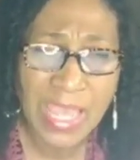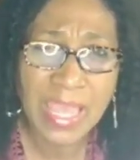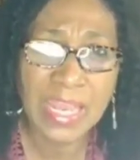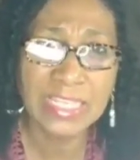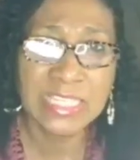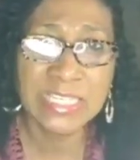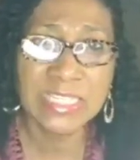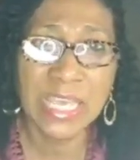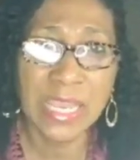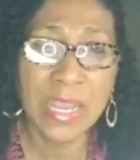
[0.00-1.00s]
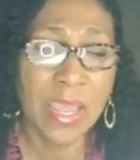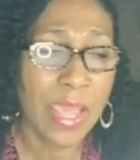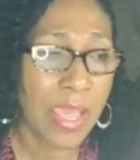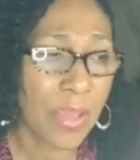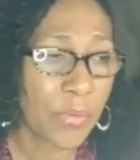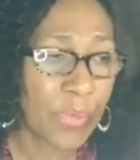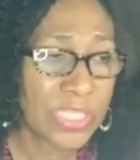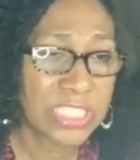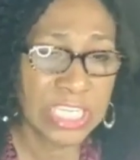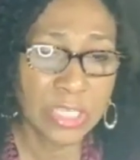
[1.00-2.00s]
And as I said, we
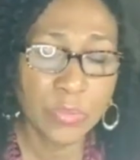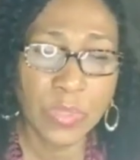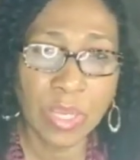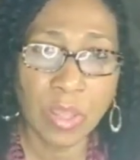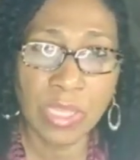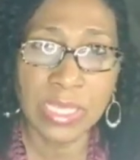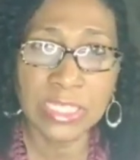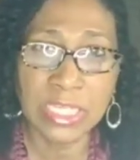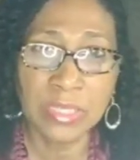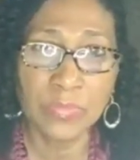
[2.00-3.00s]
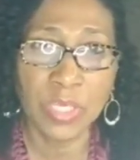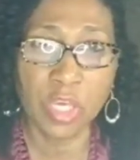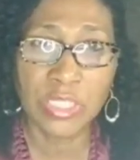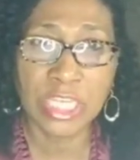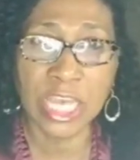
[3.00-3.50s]
deal with all kinds of things because